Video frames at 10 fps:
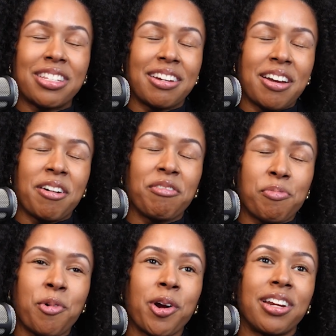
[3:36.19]
to
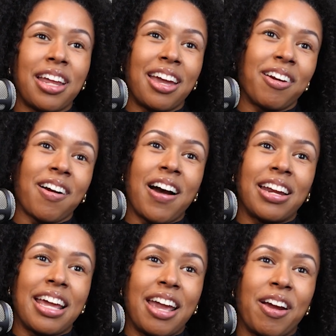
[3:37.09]
report and anchor
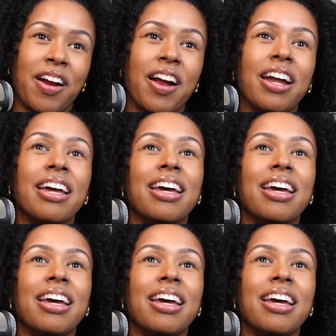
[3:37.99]
on air.